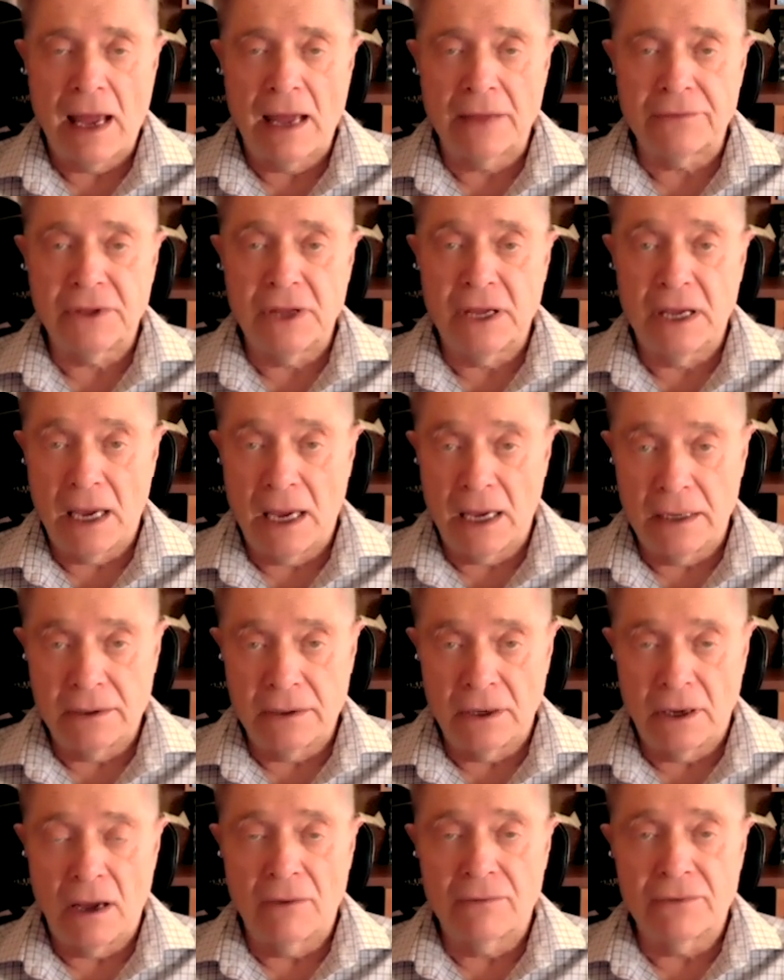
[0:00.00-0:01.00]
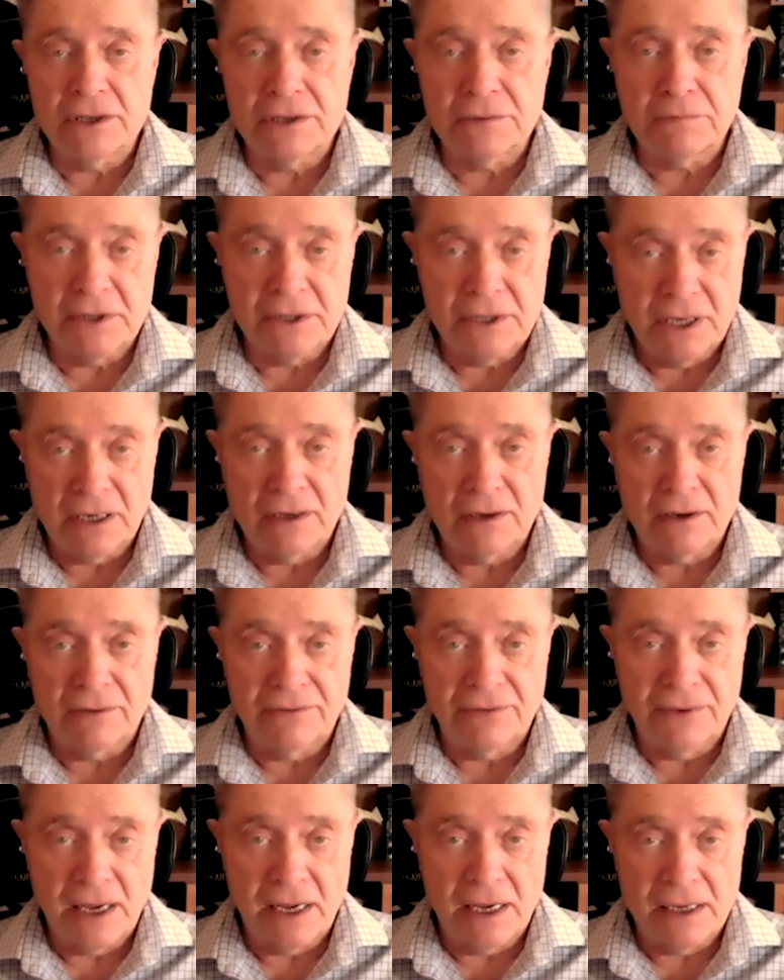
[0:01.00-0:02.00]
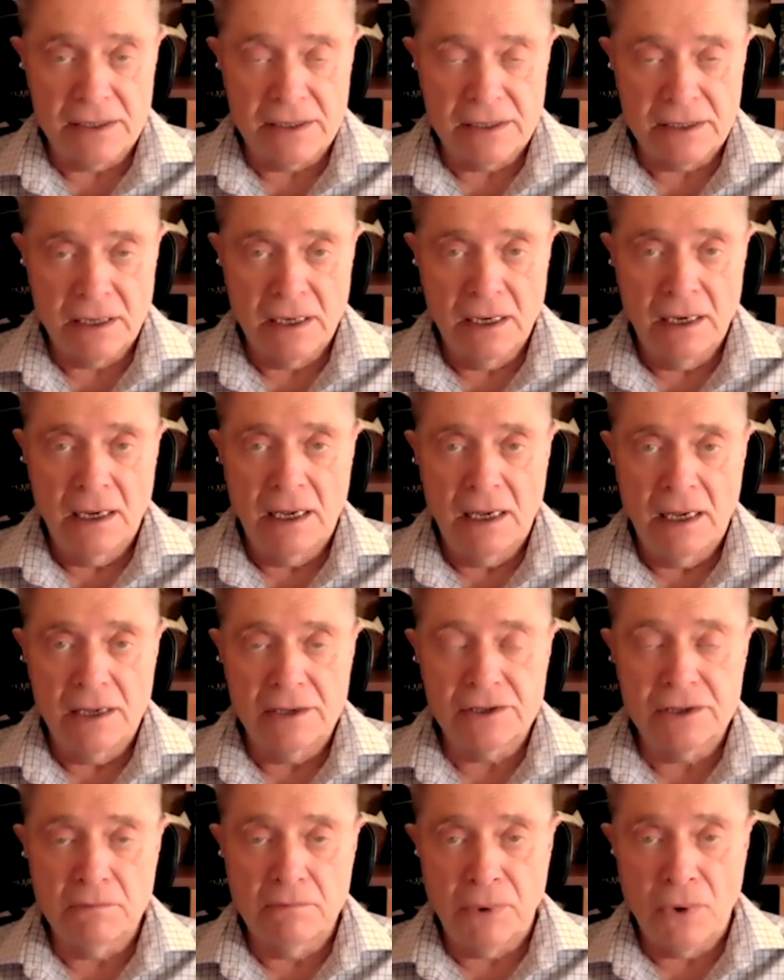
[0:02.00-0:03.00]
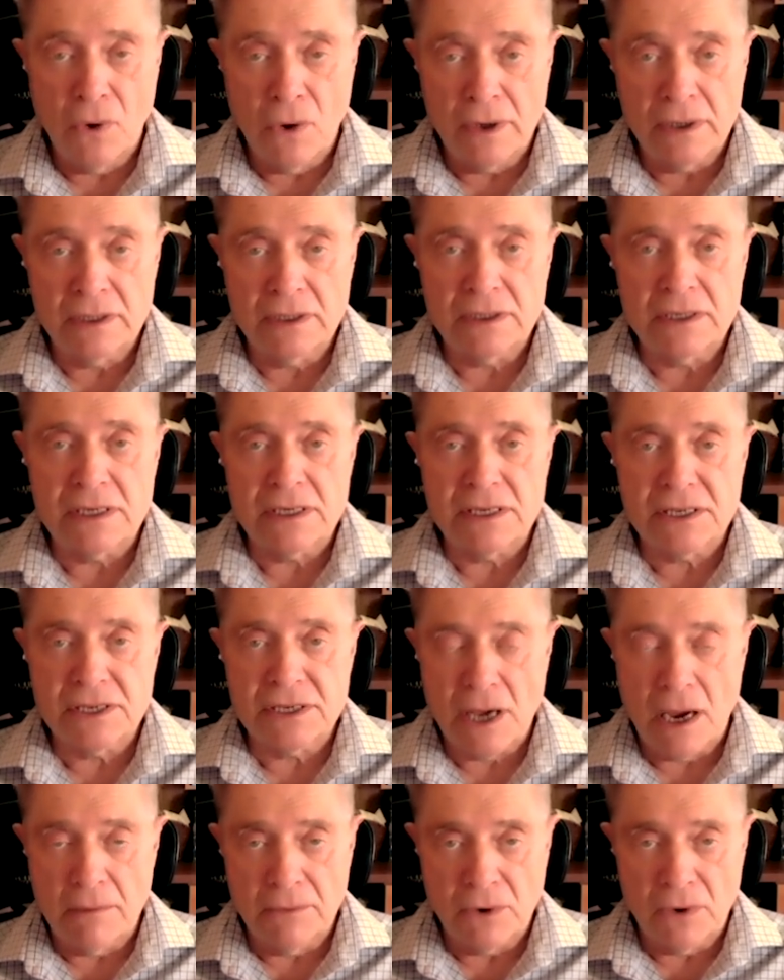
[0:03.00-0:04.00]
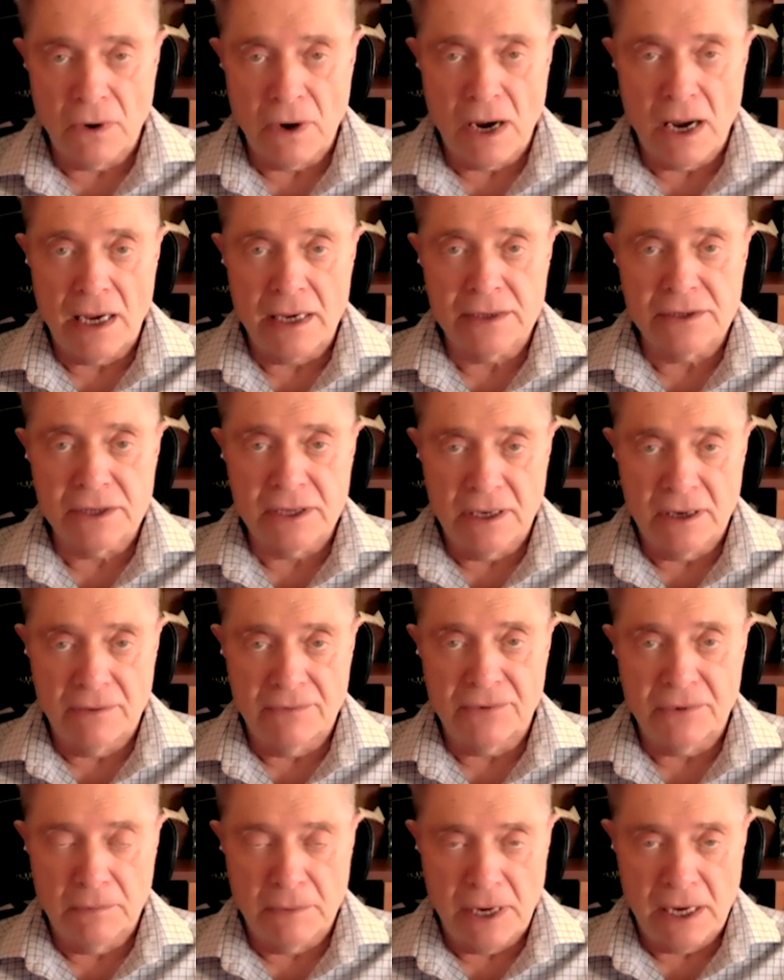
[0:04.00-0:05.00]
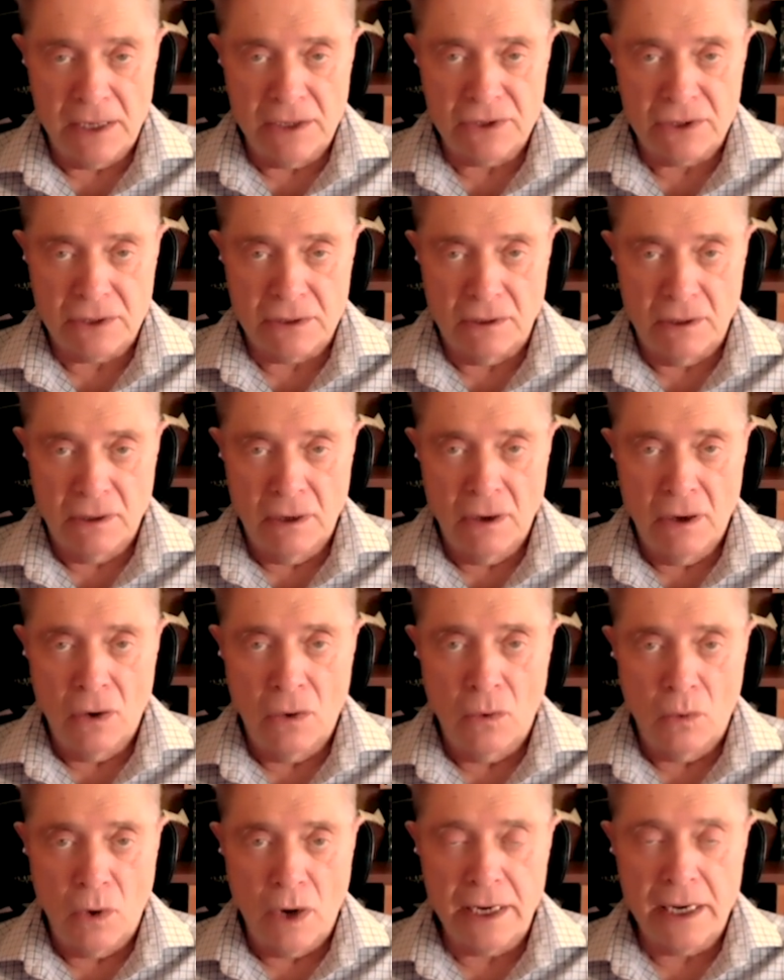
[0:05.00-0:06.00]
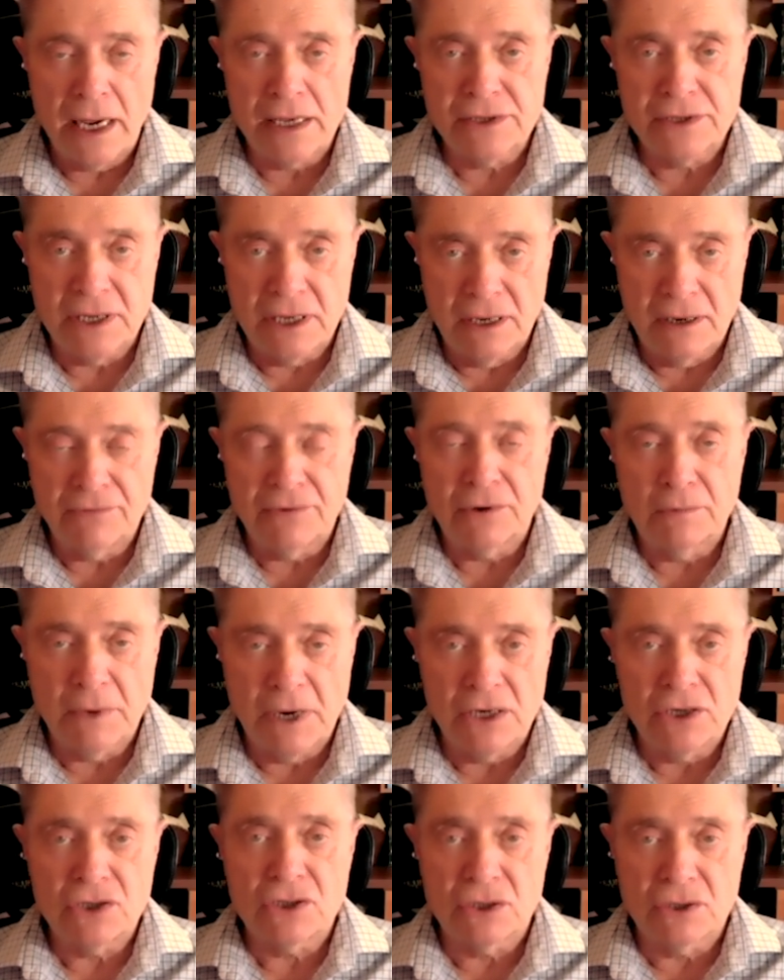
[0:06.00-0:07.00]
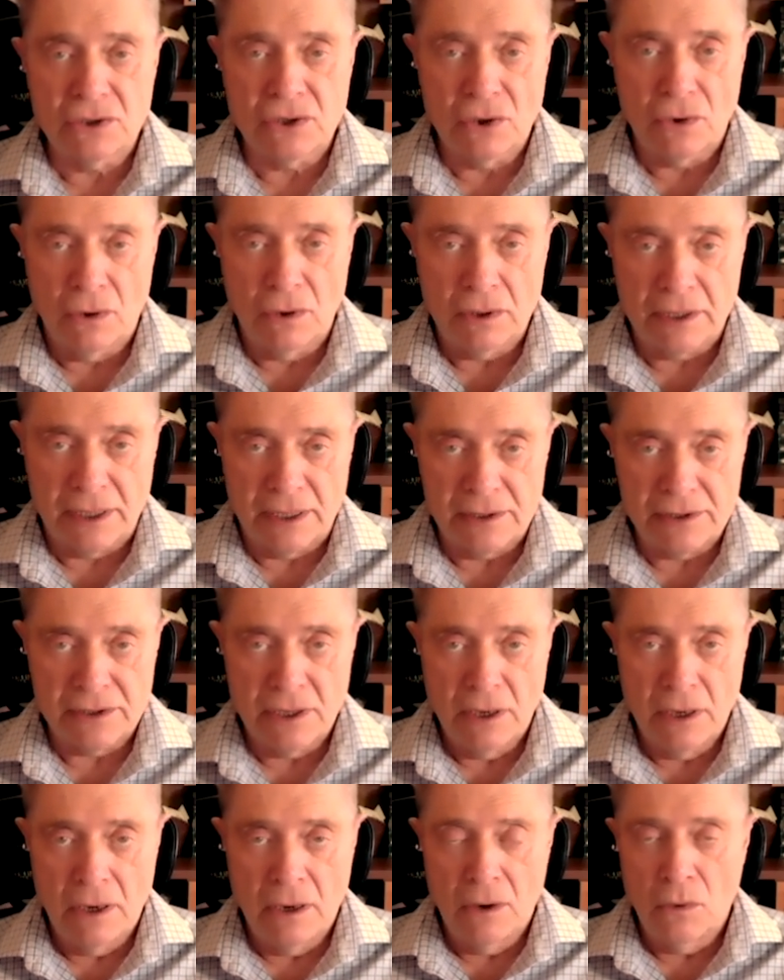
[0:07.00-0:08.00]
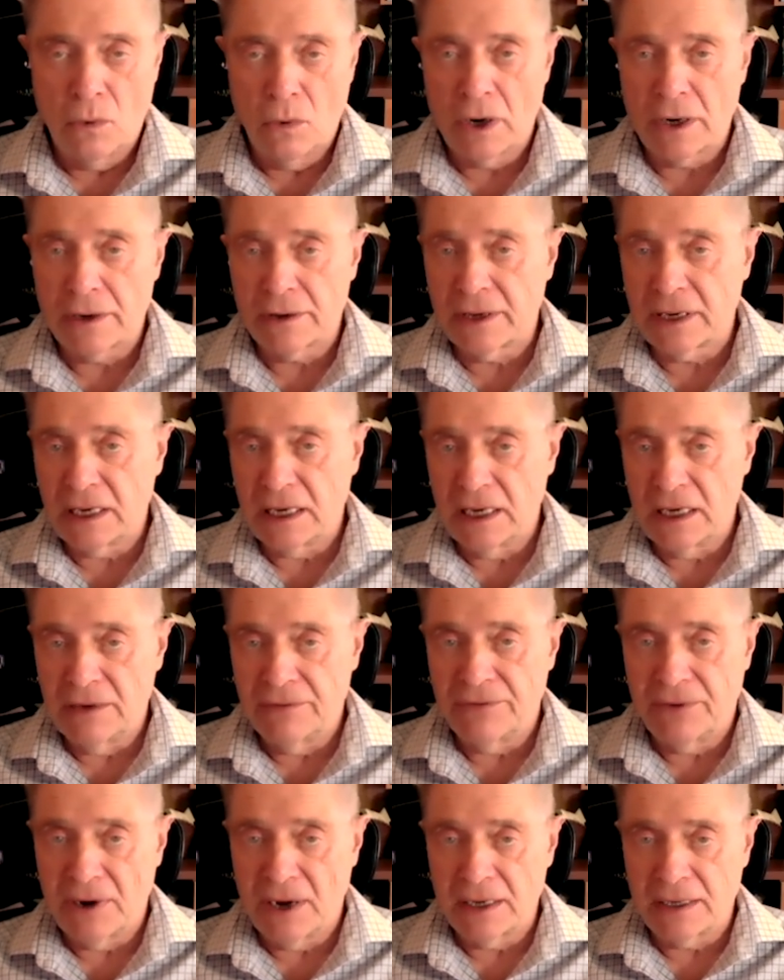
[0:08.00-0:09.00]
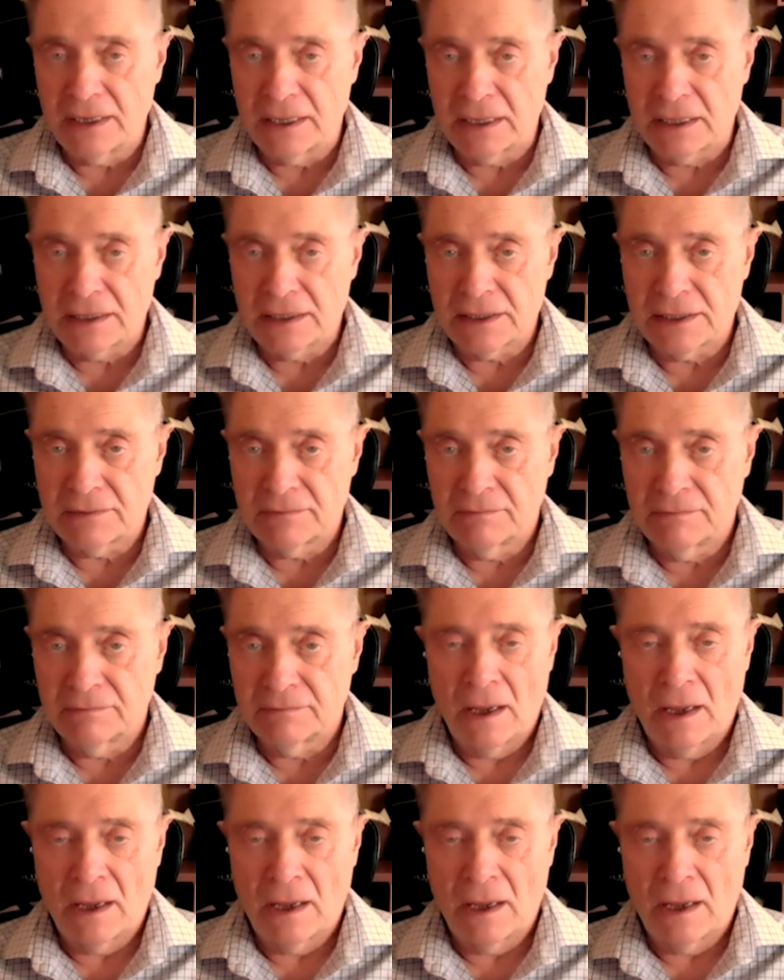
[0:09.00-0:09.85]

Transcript: At the end of this particular phase, it's important to summarize the information. What has the information told us? What are the key findings?